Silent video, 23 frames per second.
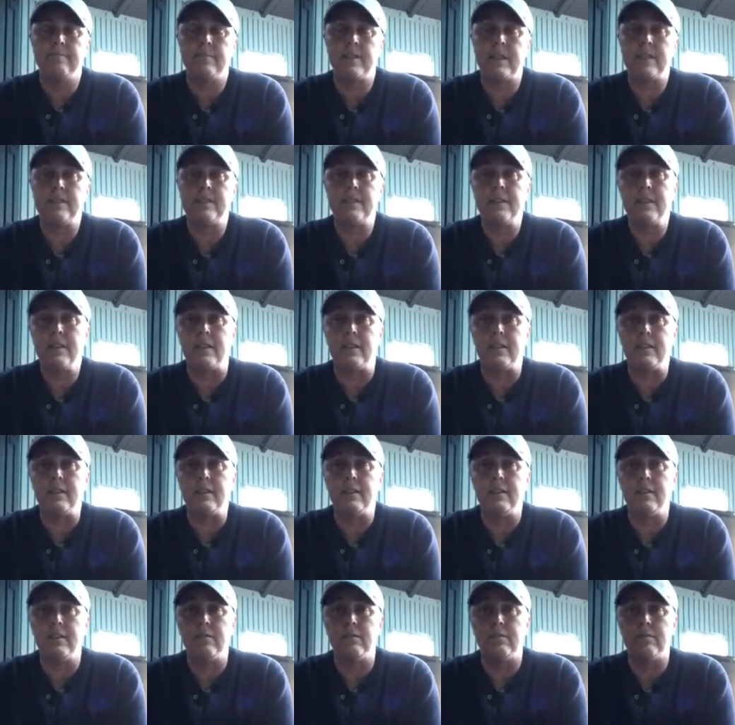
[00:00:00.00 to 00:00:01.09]
That's it.
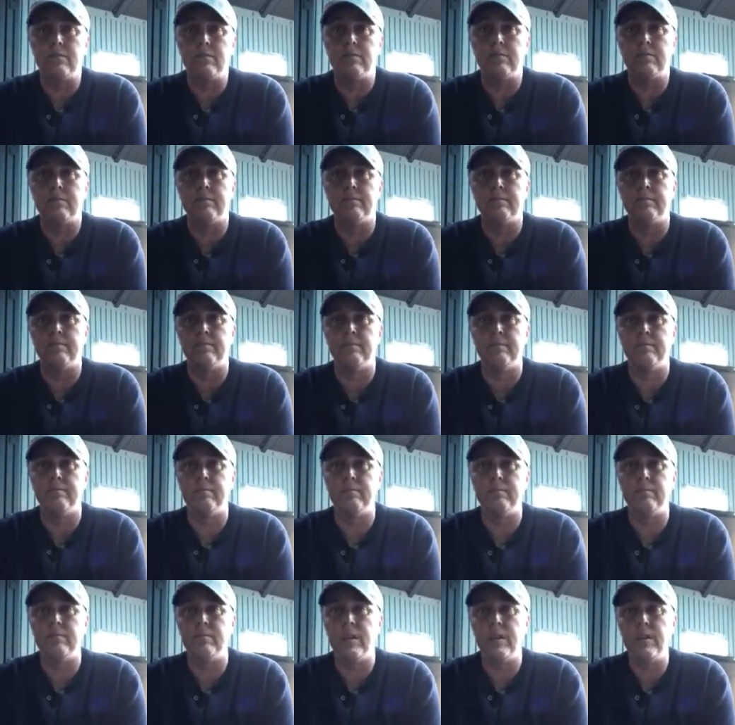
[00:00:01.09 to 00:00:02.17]

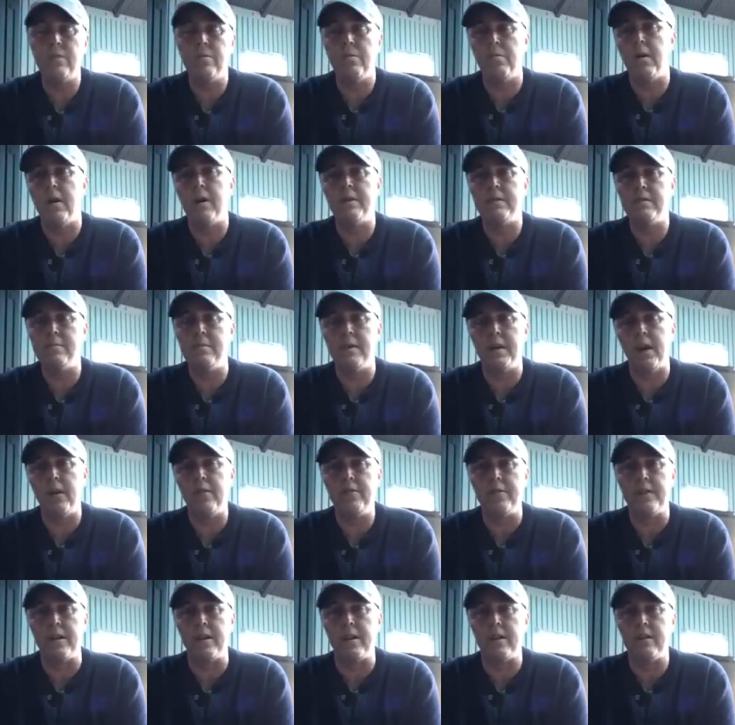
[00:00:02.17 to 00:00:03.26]
They don't want to be
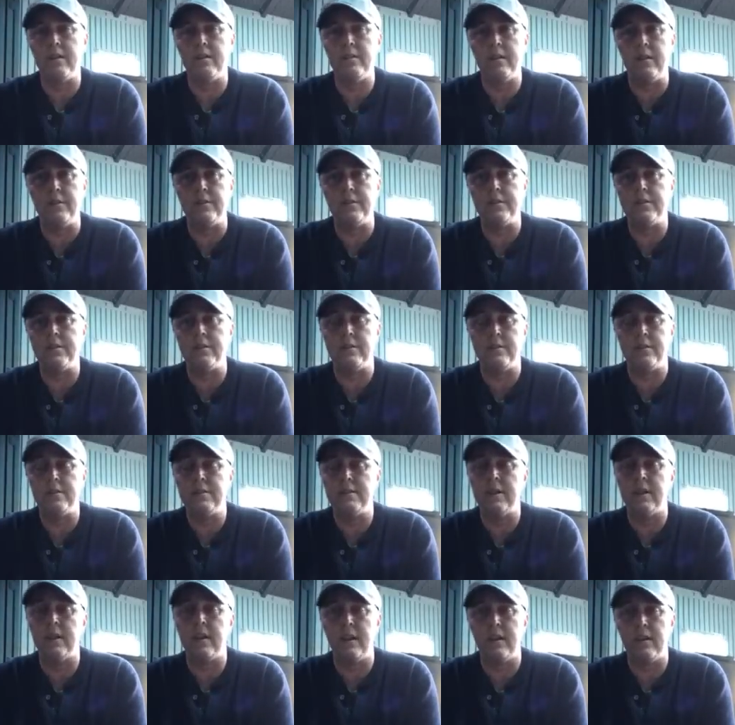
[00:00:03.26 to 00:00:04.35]
out there. They're
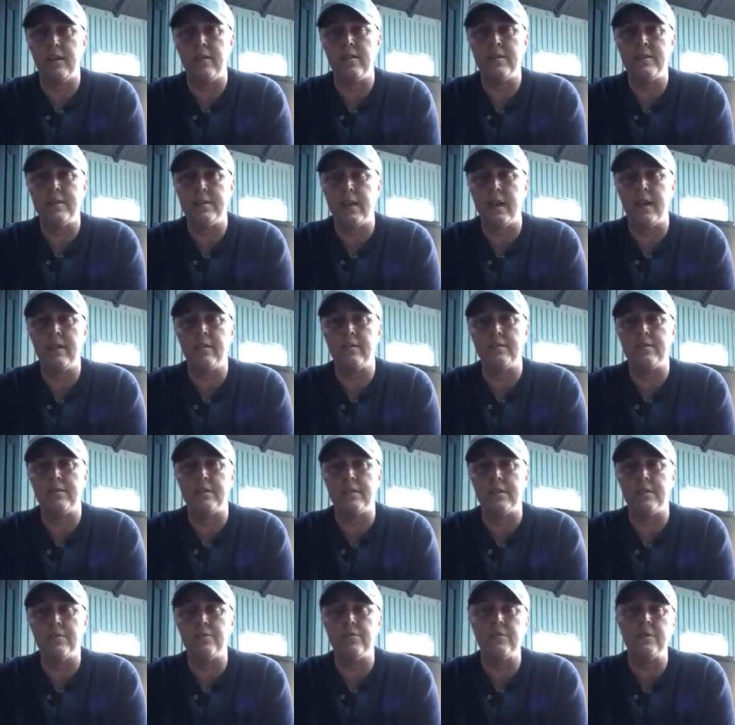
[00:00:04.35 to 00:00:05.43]
stuck in all these cycles,
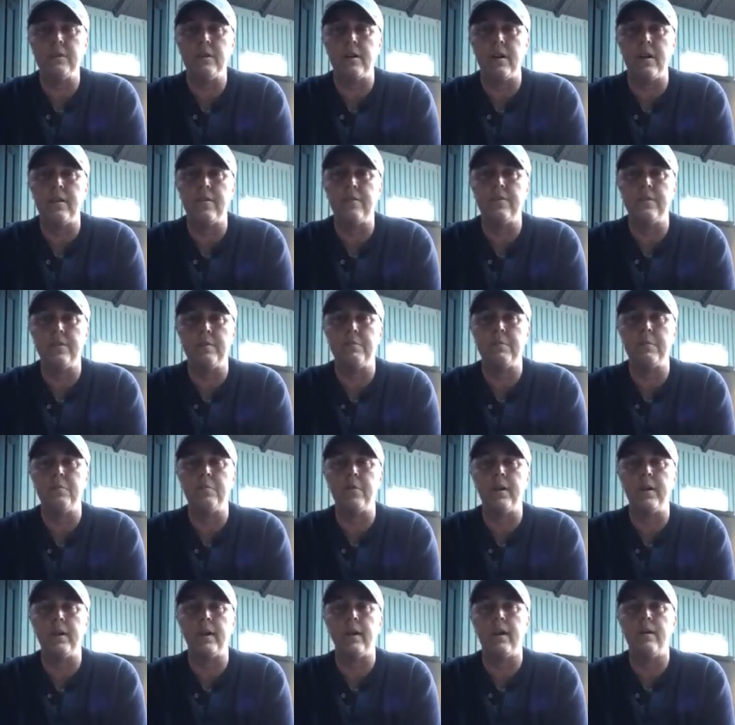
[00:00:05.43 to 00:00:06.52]
and it's really hard for them to
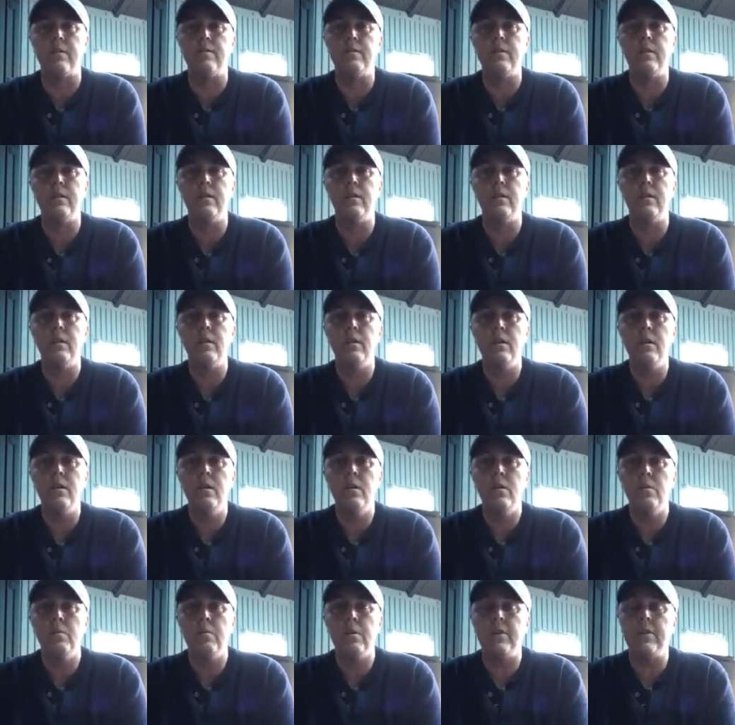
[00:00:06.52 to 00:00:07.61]
break out
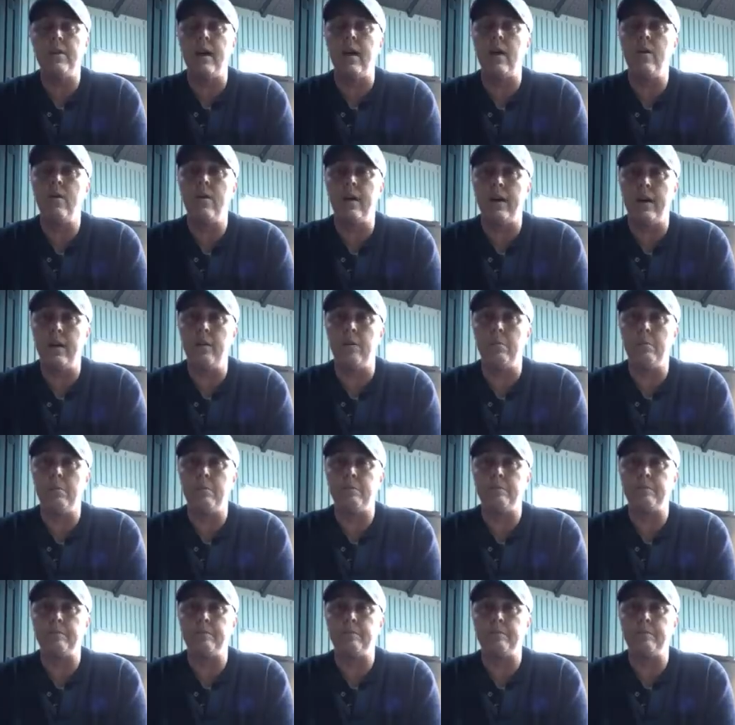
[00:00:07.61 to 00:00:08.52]
without help.